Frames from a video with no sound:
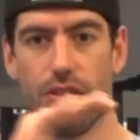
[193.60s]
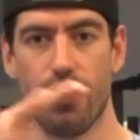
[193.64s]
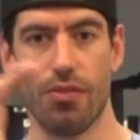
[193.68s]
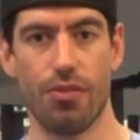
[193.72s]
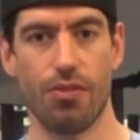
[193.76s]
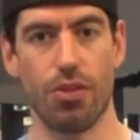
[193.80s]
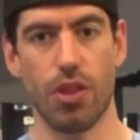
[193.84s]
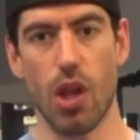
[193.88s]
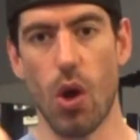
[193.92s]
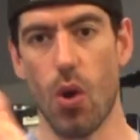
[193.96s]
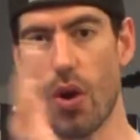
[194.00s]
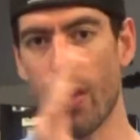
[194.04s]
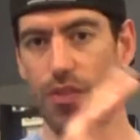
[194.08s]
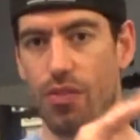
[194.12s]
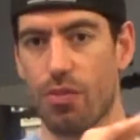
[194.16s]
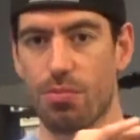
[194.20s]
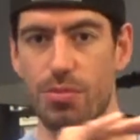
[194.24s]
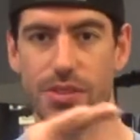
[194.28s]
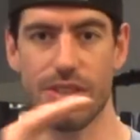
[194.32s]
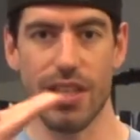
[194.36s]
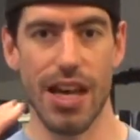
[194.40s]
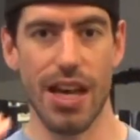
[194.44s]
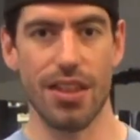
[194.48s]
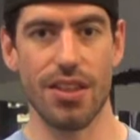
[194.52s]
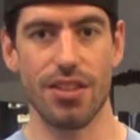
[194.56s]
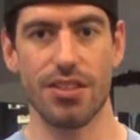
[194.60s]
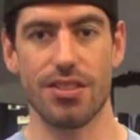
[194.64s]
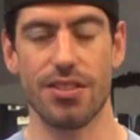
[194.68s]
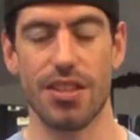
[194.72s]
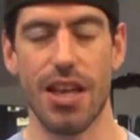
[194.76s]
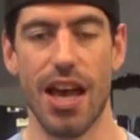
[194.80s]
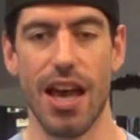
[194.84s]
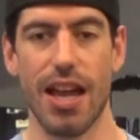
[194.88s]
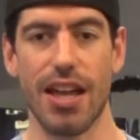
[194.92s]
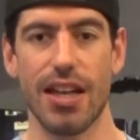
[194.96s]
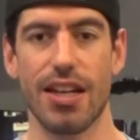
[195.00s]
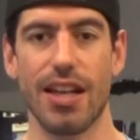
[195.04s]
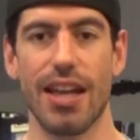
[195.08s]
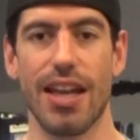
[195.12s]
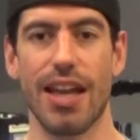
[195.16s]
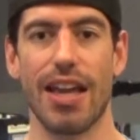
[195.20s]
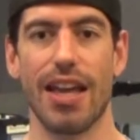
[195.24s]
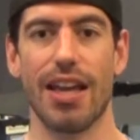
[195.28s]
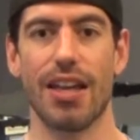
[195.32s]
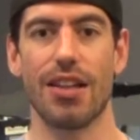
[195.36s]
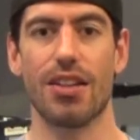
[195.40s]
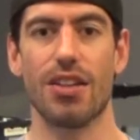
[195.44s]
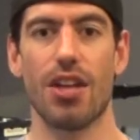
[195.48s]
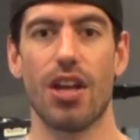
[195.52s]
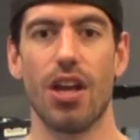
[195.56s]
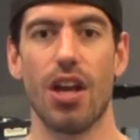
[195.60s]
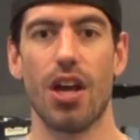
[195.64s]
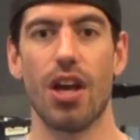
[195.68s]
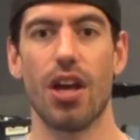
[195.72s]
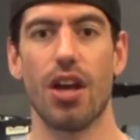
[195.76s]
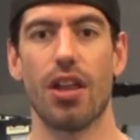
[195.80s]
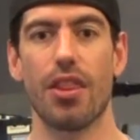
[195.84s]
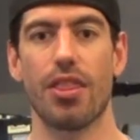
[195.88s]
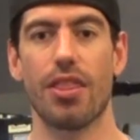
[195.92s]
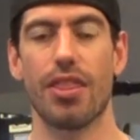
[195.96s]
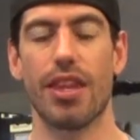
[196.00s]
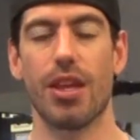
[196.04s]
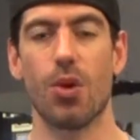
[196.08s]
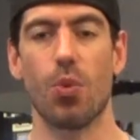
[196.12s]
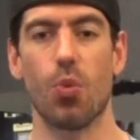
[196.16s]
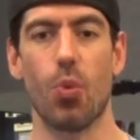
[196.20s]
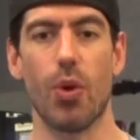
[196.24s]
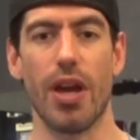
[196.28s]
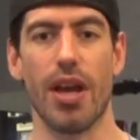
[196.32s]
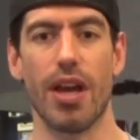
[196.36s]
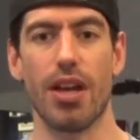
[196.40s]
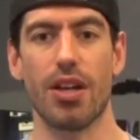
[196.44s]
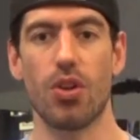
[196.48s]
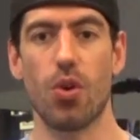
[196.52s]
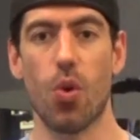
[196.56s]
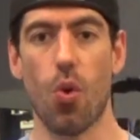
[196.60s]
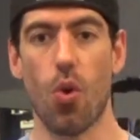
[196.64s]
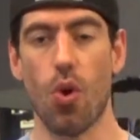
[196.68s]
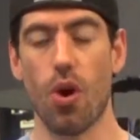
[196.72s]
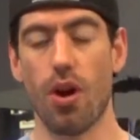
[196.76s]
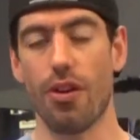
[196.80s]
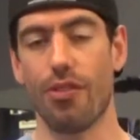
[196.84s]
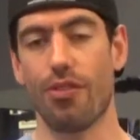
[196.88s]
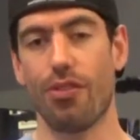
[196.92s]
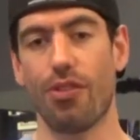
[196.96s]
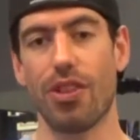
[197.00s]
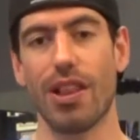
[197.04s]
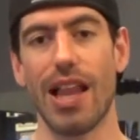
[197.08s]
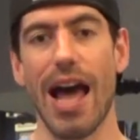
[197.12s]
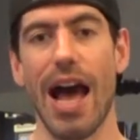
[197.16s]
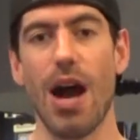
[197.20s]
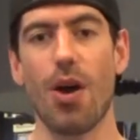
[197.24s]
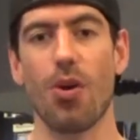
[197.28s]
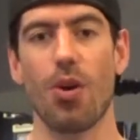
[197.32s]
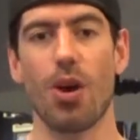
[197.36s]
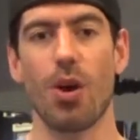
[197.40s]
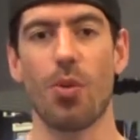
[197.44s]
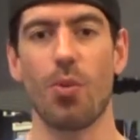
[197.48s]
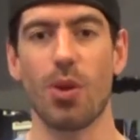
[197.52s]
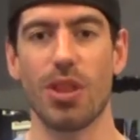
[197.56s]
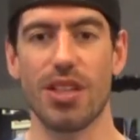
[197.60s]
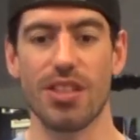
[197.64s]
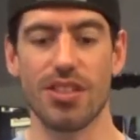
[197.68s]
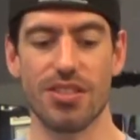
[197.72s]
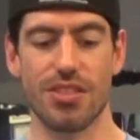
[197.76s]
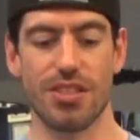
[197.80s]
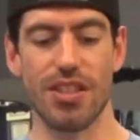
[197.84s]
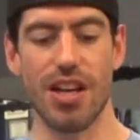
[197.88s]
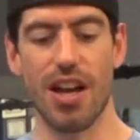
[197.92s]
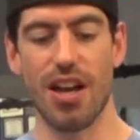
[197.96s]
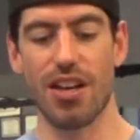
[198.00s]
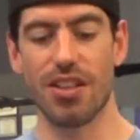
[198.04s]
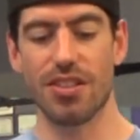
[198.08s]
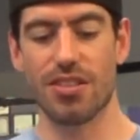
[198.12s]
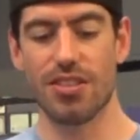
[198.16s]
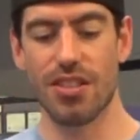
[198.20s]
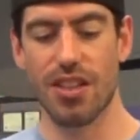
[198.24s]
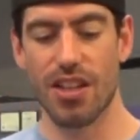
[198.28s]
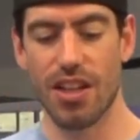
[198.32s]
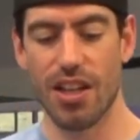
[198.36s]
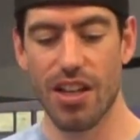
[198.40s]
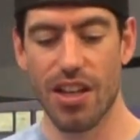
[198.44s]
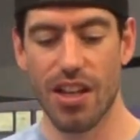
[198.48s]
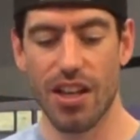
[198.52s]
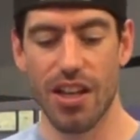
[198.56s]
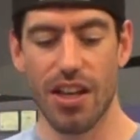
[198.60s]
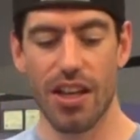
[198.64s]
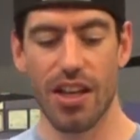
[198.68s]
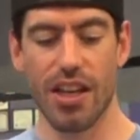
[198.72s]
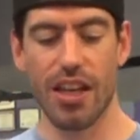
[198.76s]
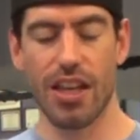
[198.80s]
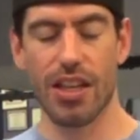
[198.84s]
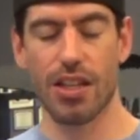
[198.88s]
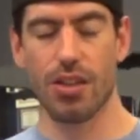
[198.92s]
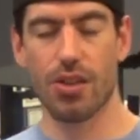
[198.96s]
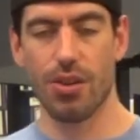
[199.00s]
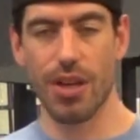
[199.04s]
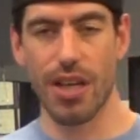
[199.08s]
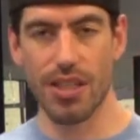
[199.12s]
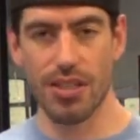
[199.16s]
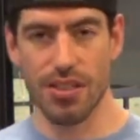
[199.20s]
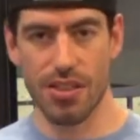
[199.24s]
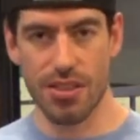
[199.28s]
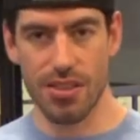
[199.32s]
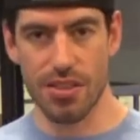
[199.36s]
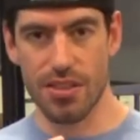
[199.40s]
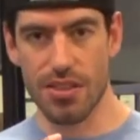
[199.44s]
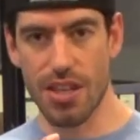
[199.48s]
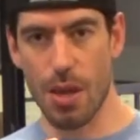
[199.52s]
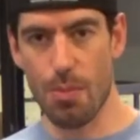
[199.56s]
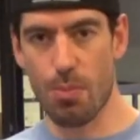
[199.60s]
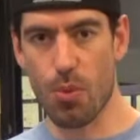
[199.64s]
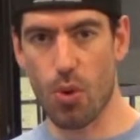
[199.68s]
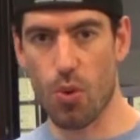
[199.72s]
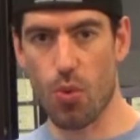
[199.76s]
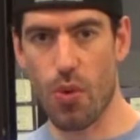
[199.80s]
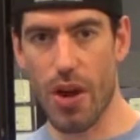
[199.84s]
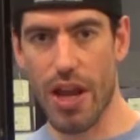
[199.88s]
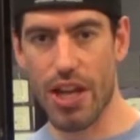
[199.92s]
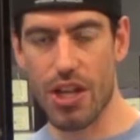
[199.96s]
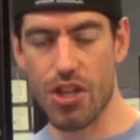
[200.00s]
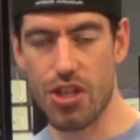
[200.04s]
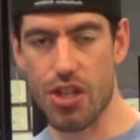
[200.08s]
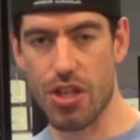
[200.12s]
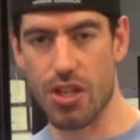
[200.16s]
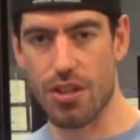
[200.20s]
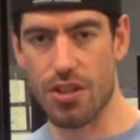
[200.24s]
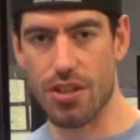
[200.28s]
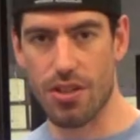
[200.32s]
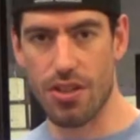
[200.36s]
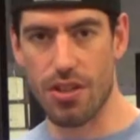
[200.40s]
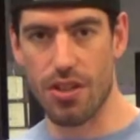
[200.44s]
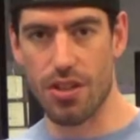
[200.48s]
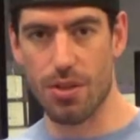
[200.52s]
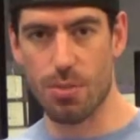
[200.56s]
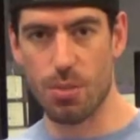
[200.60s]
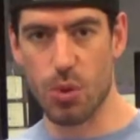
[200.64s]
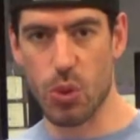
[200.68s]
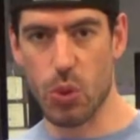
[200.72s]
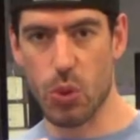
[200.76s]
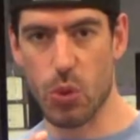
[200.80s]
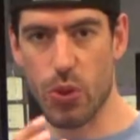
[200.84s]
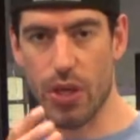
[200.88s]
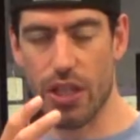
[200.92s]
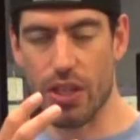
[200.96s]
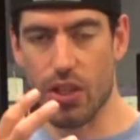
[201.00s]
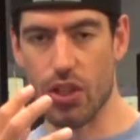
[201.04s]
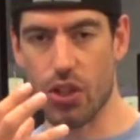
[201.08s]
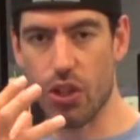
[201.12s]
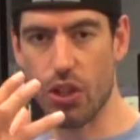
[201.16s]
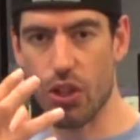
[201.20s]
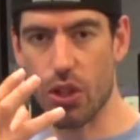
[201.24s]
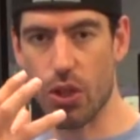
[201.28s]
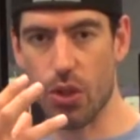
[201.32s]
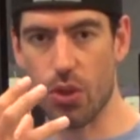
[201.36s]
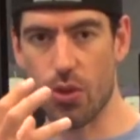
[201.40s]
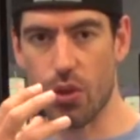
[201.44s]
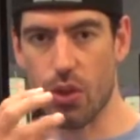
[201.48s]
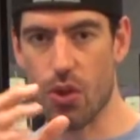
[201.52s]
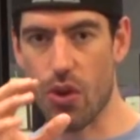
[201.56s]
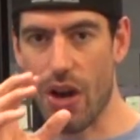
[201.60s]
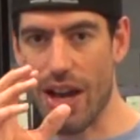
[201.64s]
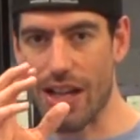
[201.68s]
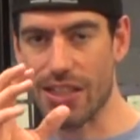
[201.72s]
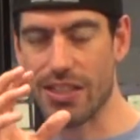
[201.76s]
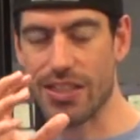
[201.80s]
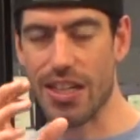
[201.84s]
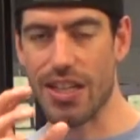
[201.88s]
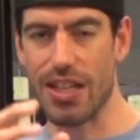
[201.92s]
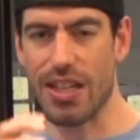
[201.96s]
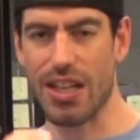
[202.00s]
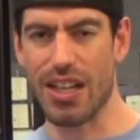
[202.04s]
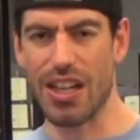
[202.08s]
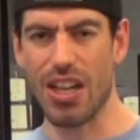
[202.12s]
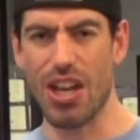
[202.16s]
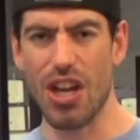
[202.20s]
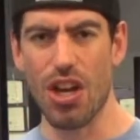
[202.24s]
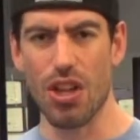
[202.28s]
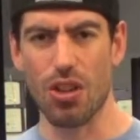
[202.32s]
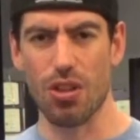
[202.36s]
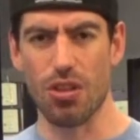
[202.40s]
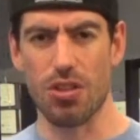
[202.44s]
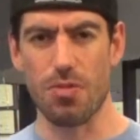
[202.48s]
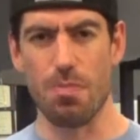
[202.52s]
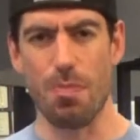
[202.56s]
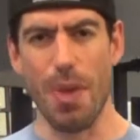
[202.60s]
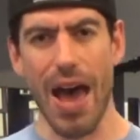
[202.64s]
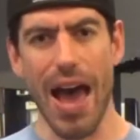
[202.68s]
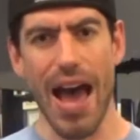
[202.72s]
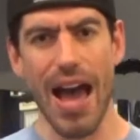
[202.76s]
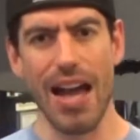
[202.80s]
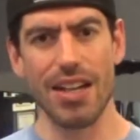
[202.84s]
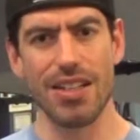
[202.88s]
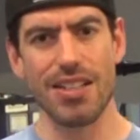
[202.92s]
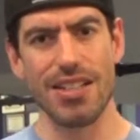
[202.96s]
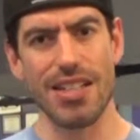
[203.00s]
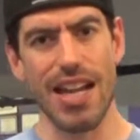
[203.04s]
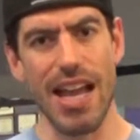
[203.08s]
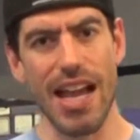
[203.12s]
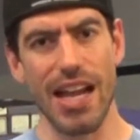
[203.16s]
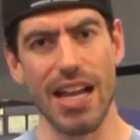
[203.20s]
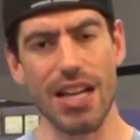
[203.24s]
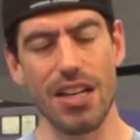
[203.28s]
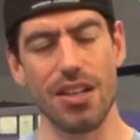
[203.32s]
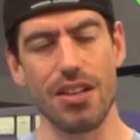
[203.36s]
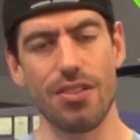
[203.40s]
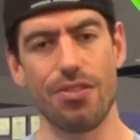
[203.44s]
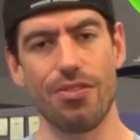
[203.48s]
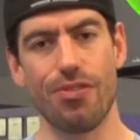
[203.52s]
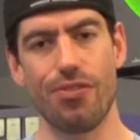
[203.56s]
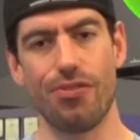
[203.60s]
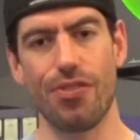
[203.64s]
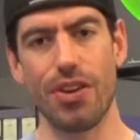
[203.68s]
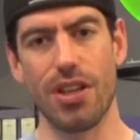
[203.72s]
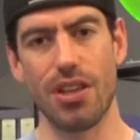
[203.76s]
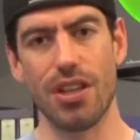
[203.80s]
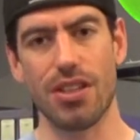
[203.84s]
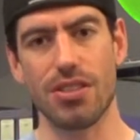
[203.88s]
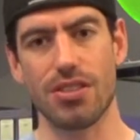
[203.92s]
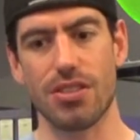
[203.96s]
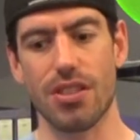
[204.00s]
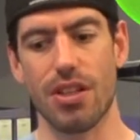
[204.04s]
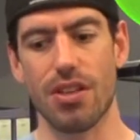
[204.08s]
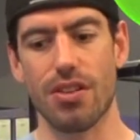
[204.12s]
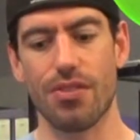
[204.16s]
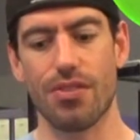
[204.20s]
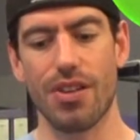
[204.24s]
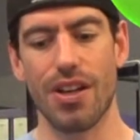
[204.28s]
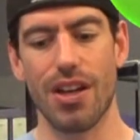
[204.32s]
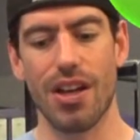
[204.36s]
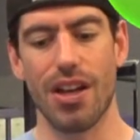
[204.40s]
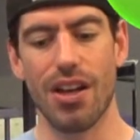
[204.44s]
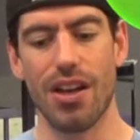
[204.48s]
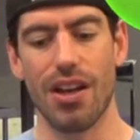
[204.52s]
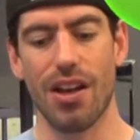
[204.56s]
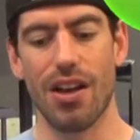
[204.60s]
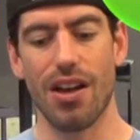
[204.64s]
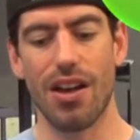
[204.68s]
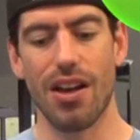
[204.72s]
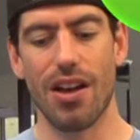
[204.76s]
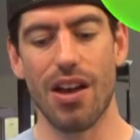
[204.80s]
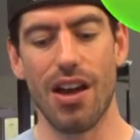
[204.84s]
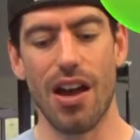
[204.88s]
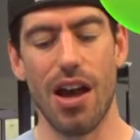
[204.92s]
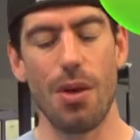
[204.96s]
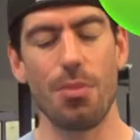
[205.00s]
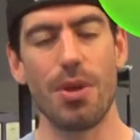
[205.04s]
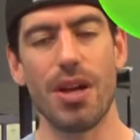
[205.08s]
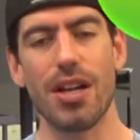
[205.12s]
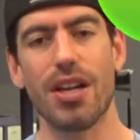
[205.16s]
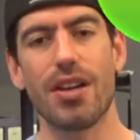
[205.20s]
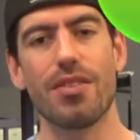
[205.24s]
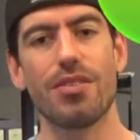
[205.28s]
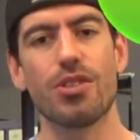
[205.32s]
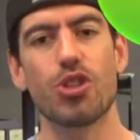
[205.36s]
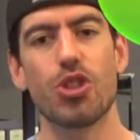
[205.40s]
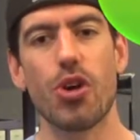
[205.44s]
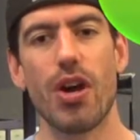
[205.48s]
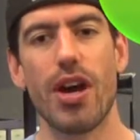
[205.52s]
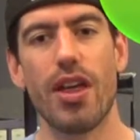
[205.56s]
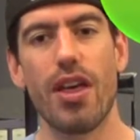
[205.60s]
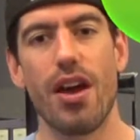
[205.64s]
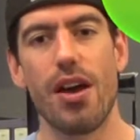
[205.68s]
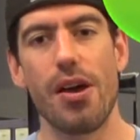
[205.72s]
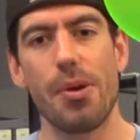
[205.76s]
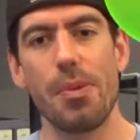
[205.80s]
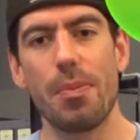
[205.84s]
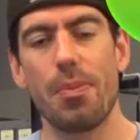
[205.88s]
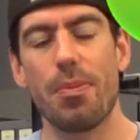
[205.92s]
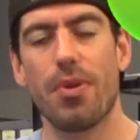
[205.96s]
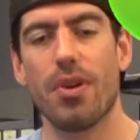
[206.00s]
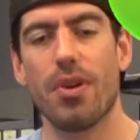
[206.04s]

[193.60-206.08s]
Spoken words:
flowing from side to side in the wind, or a flower. And what this does, it creates separation between you, your identity, those bad negative feelings of, I'm not even going to try that.